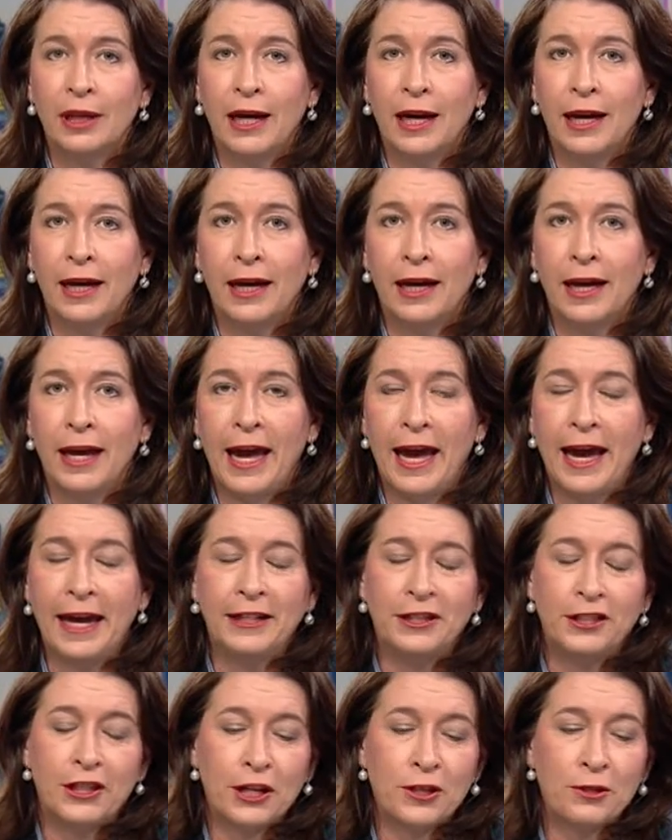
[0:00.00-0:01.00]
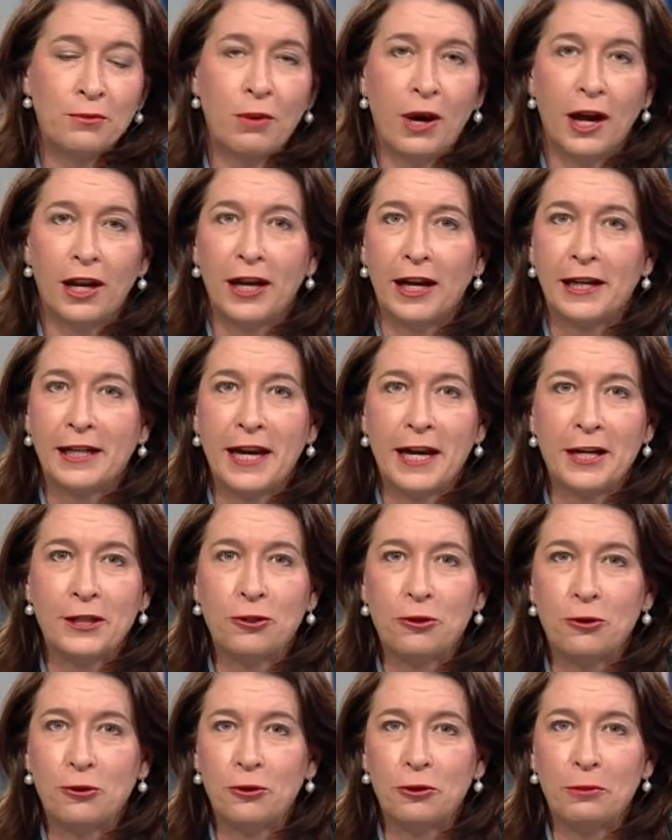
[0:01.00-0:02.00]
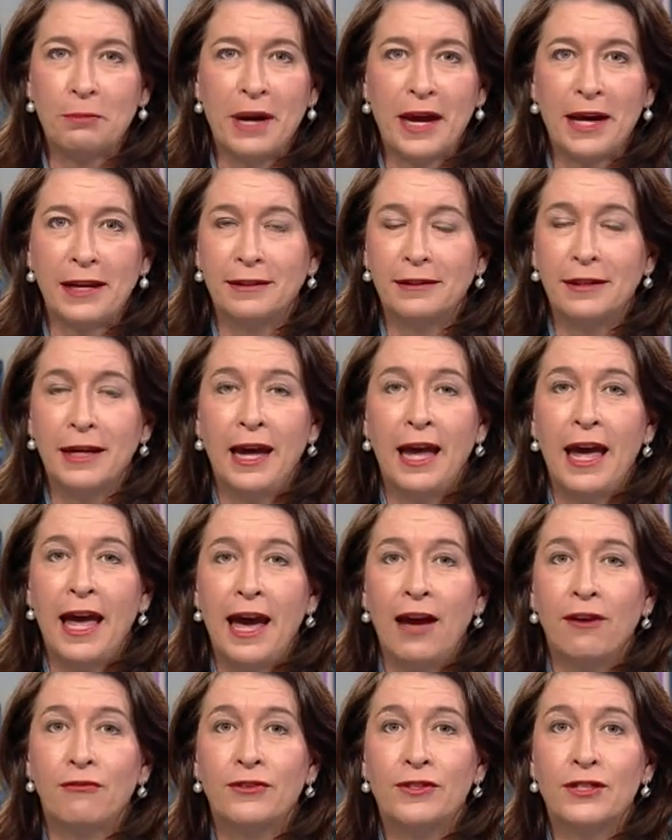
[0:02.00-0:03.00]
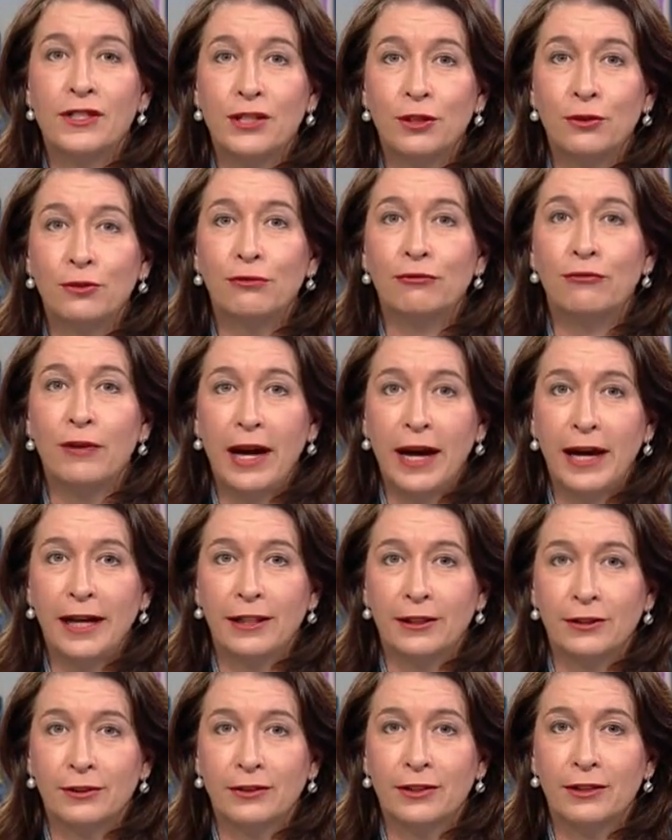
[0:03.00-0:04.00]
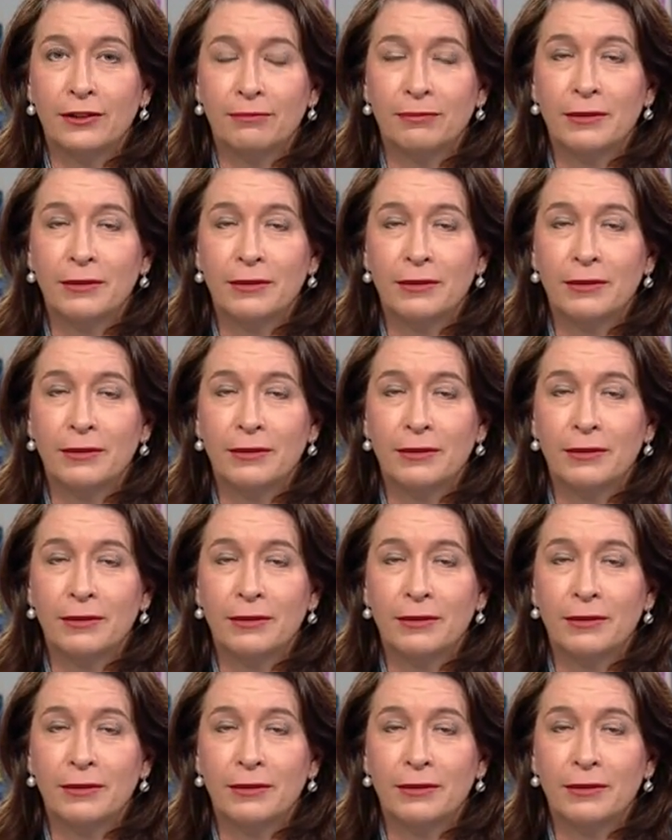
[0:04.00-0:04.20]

And just while I can talk about it, have still failed.